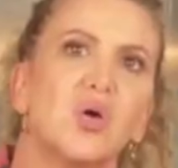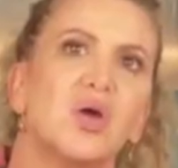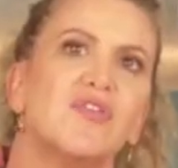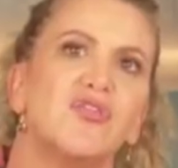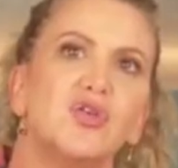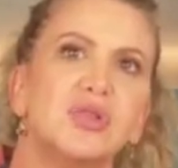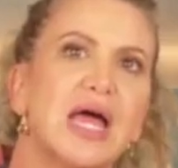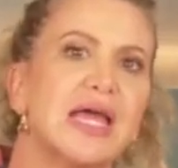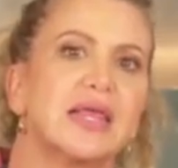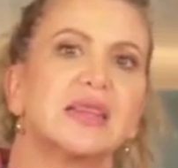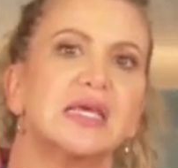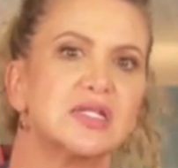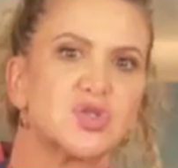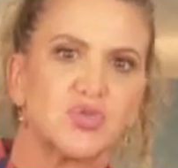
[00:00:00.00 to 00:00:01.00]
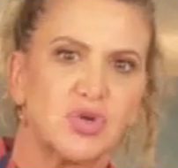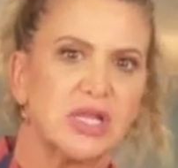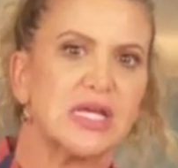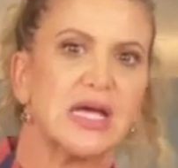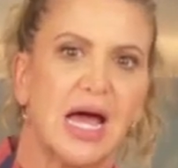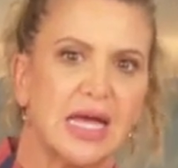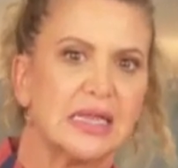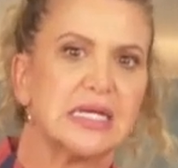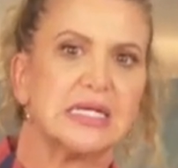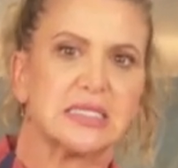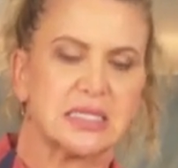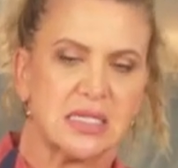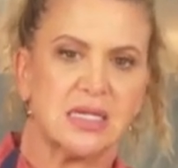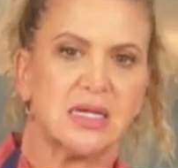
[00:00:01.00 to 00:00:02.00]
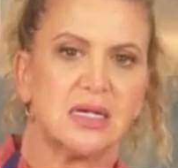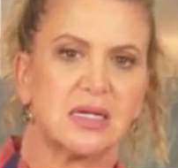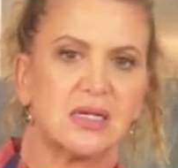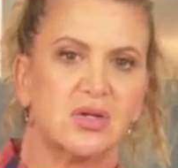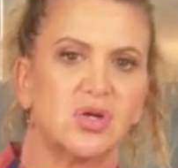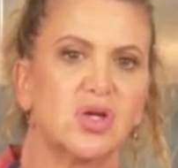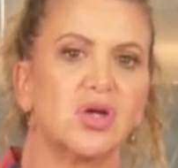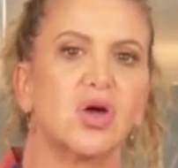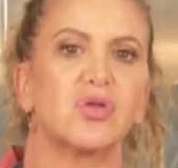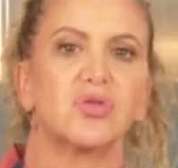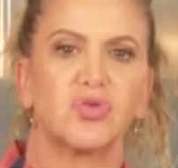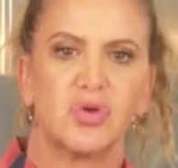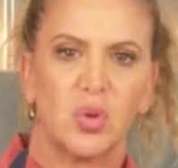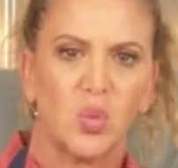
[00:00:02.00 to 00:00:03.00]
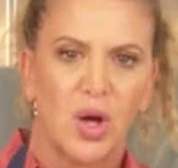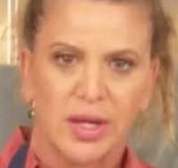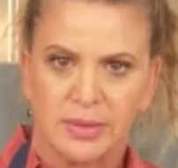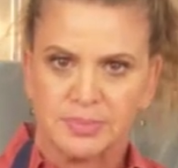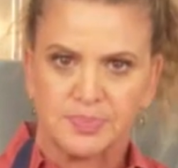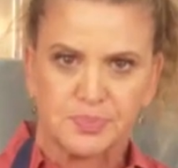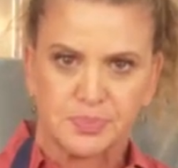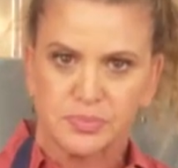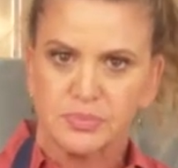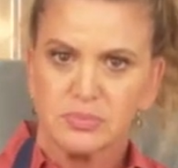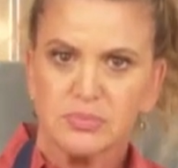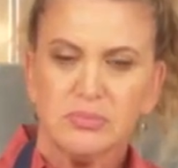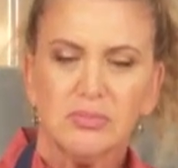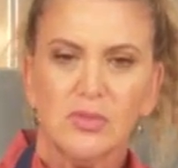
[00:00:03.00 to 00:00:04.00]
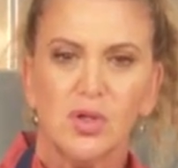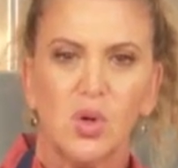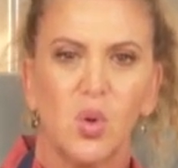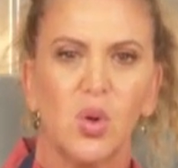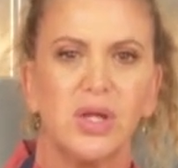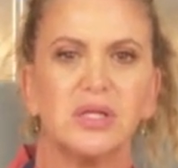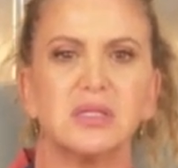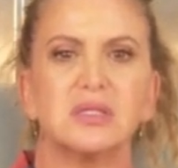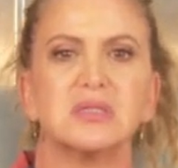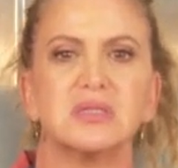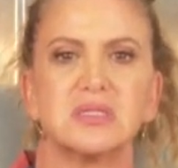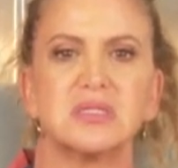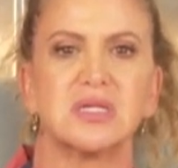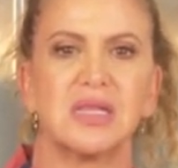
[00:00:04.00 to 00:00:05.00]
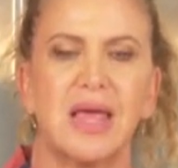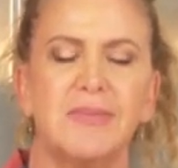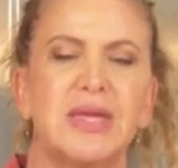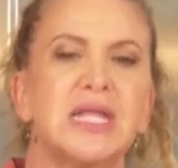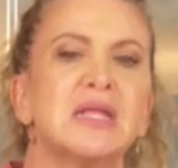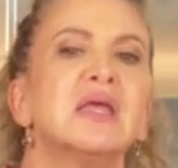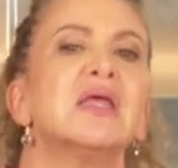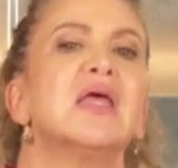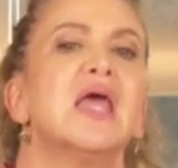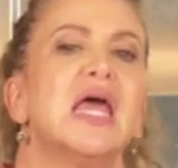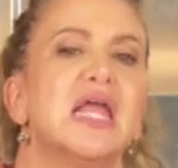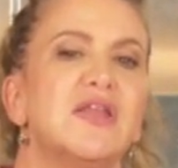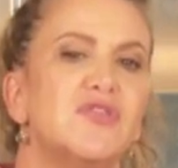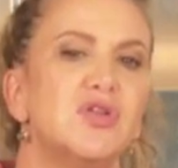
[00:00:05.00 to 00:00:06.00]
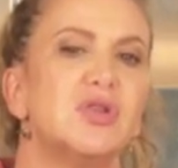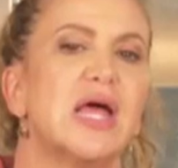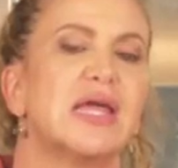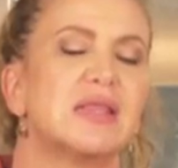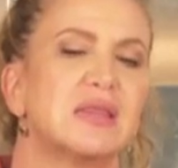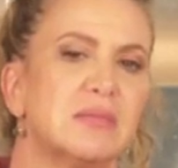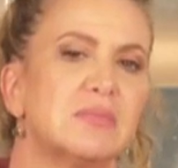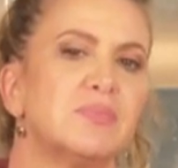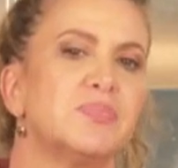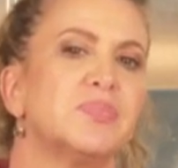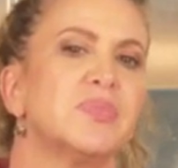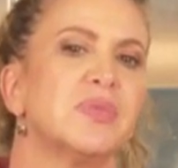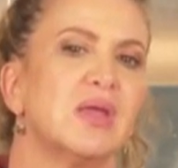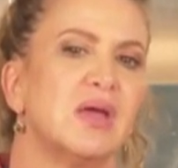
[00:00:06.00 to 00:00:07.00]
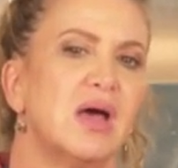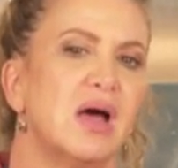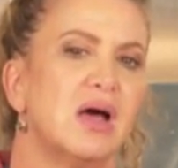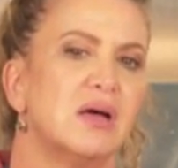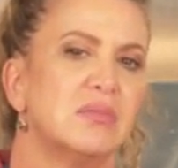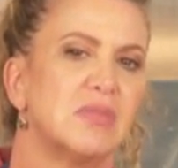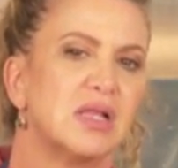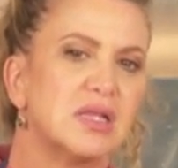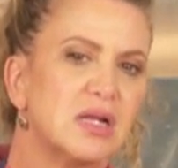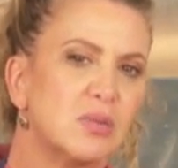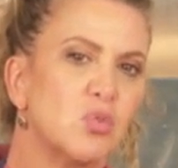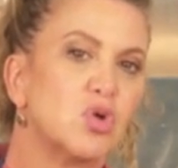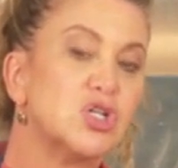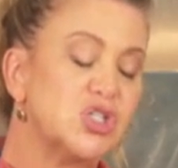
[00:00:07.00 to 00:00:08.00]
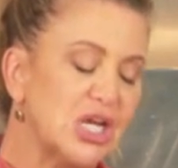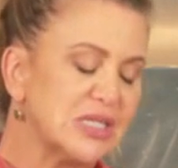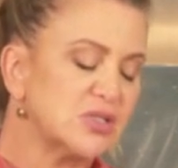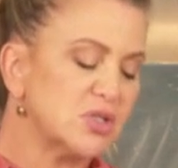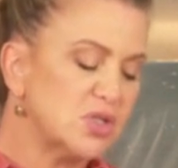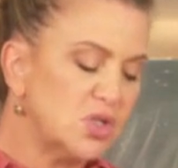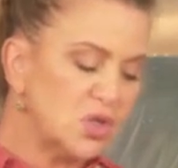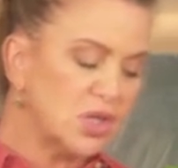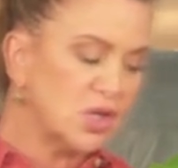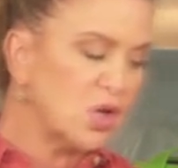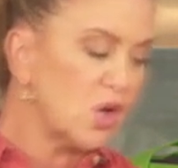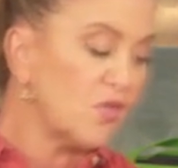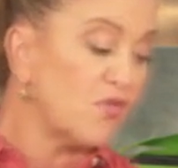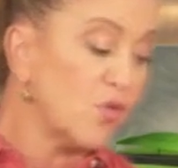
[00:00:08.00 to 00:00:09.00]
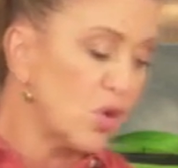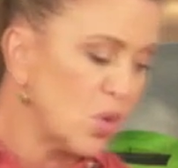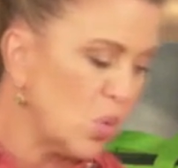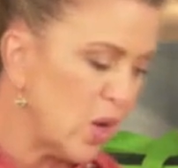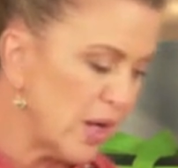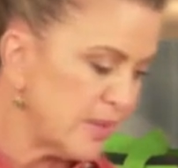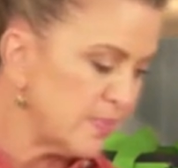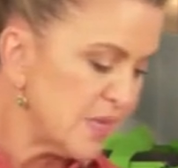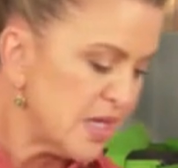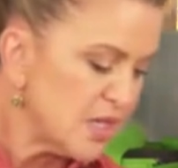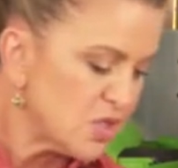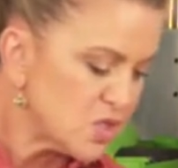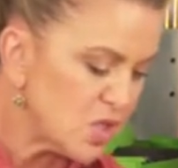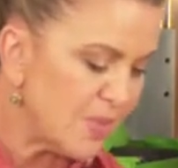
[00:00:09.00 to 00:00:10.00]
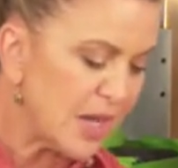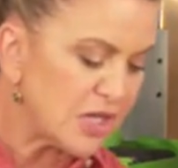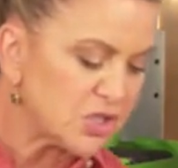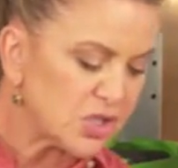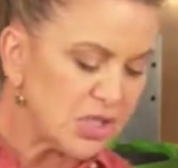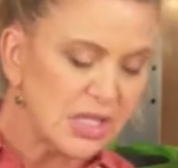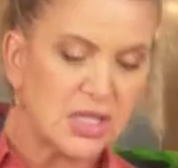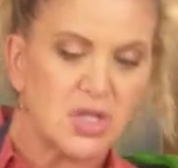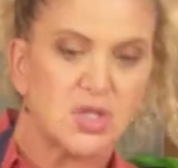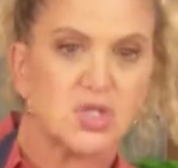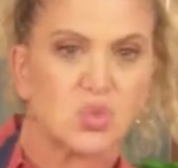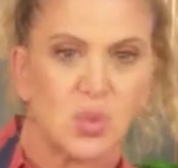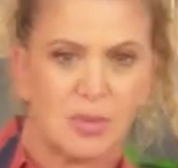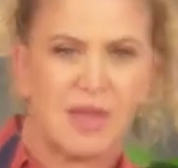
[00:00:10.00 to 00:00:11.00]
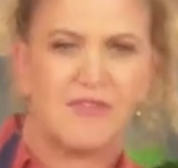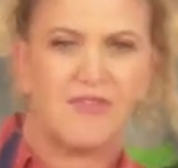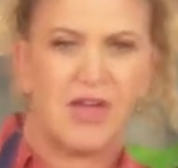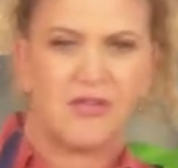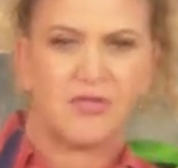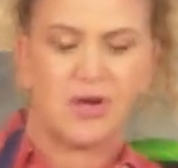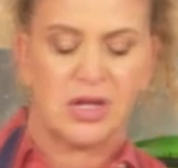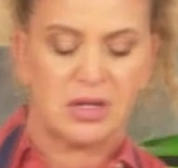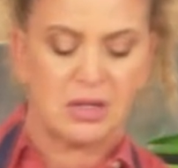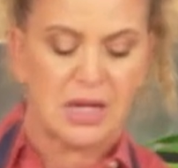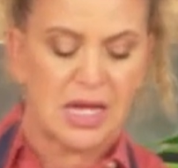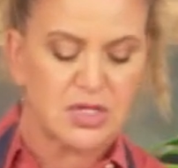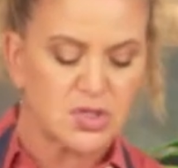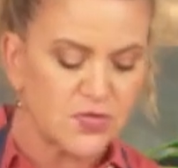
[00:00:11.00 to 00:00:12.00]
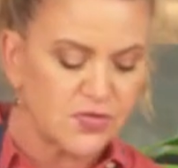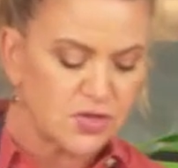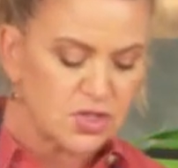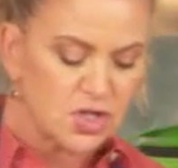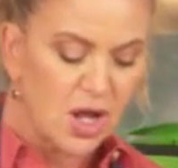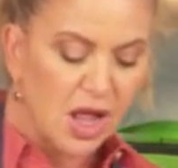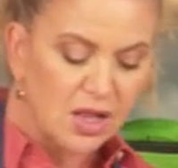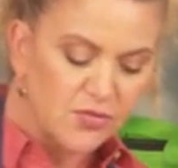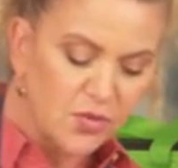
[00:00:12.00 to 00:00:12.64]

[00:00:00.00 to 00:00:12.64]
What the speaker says: if you like things really highly acidic, you can go 3-to-1, oil to lemon. And if you like them a little more gentle, you can go 4-to-1. So I'm actually going to use one of my favorite extra virgin olive